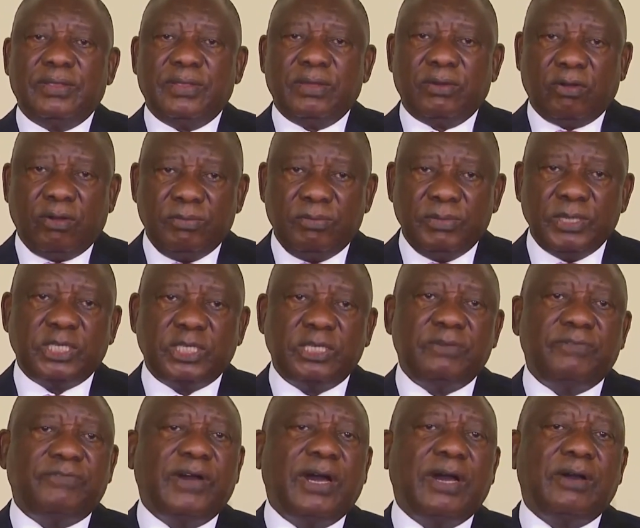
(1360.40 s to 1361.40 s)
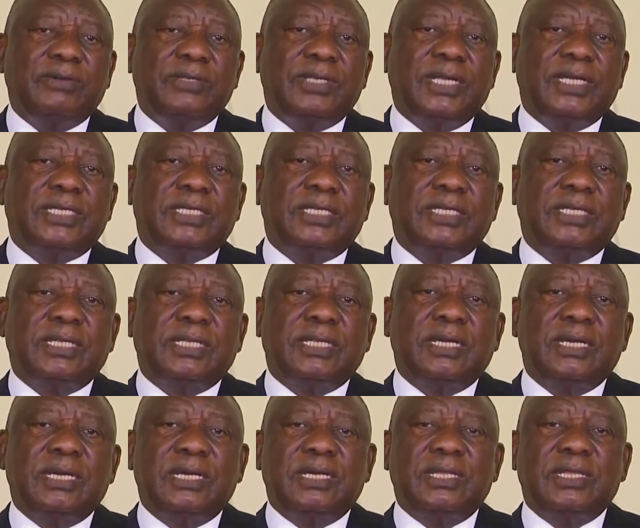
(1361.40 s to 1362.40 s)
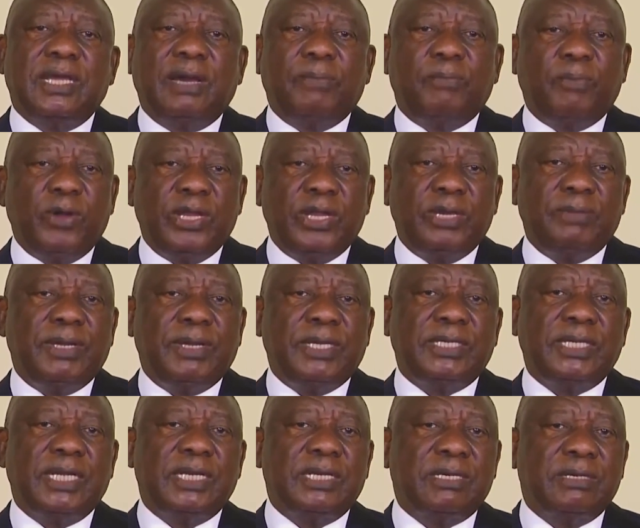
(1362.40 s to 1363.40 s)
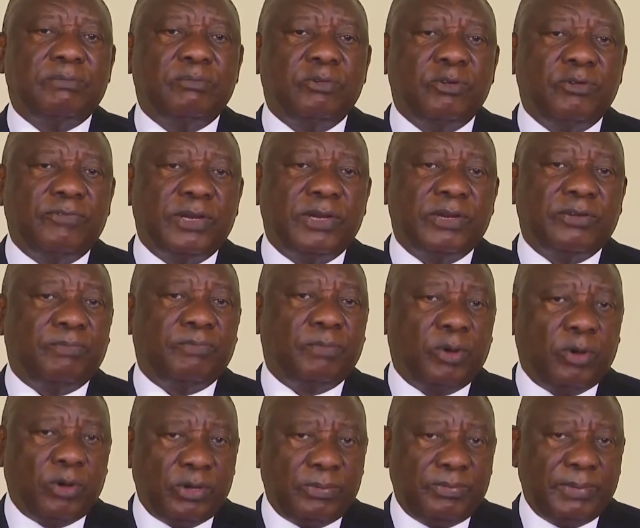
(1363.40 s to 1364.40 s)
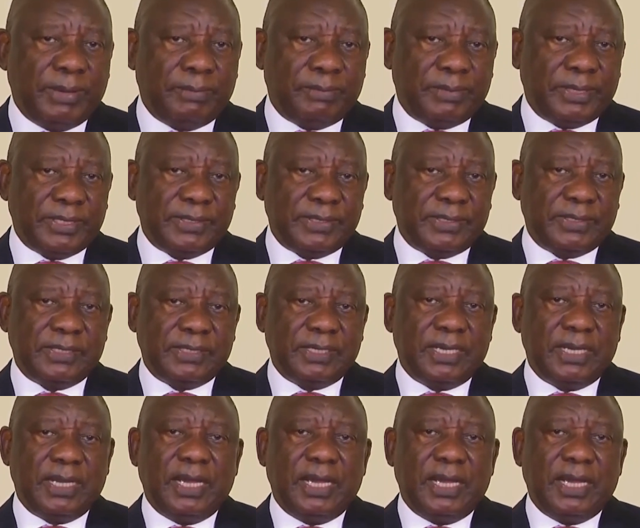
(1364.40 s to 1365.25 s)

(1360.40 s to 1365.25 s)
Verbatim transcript: The Commission found that the appointment and removal of board members